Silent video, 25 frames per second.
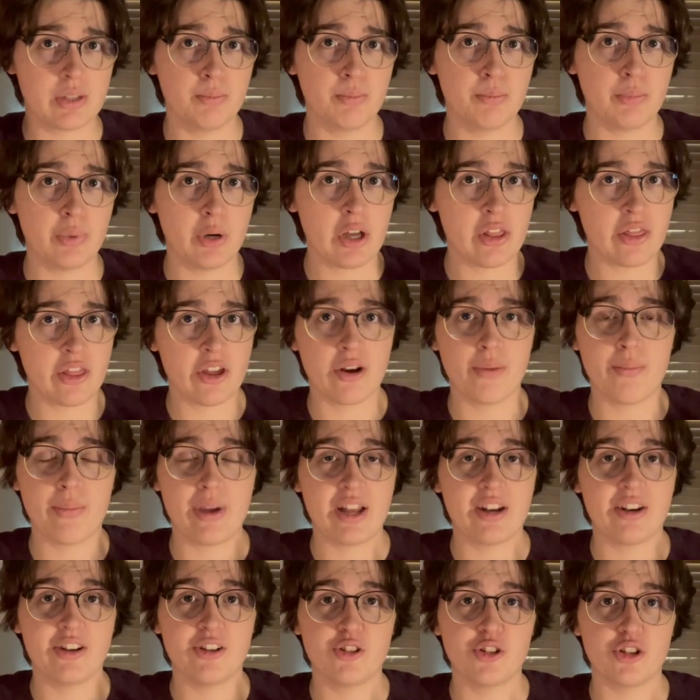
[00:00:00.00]
but their
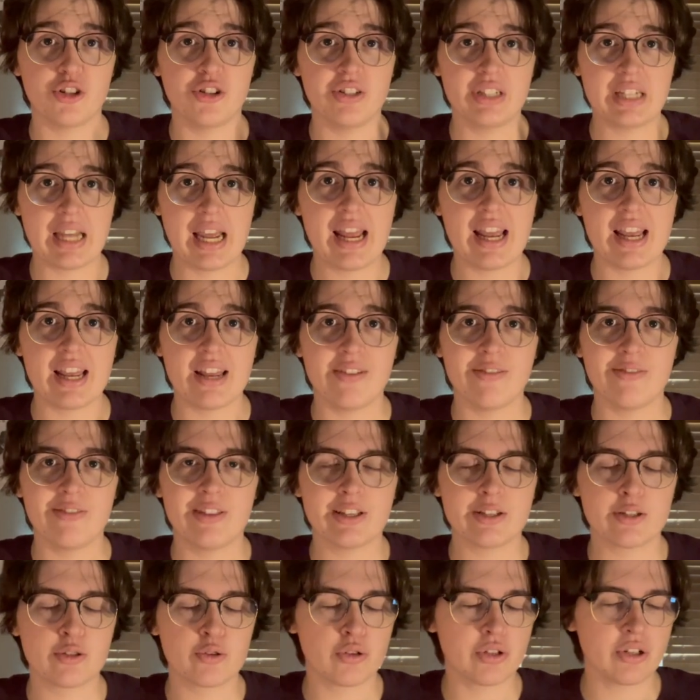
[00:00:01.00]
manager Dave,
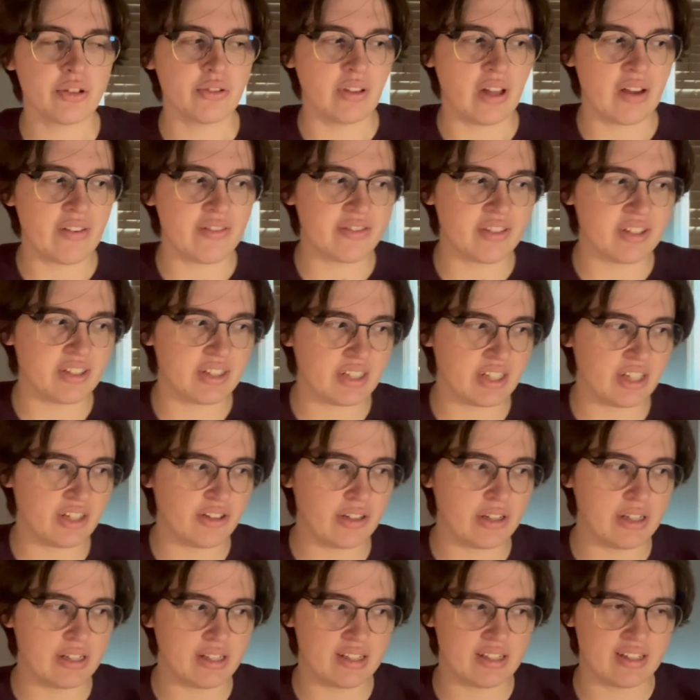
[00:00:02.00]
this sort of left the
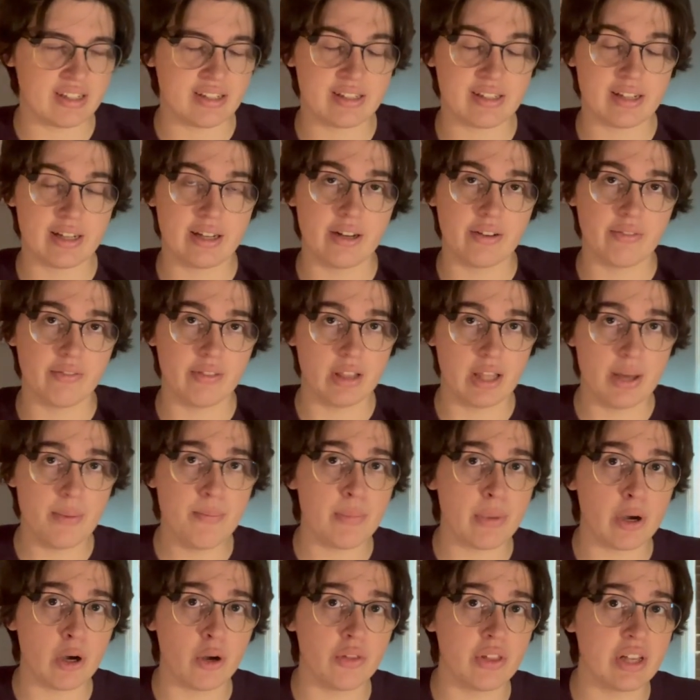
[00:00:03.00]
series in a state of limbo.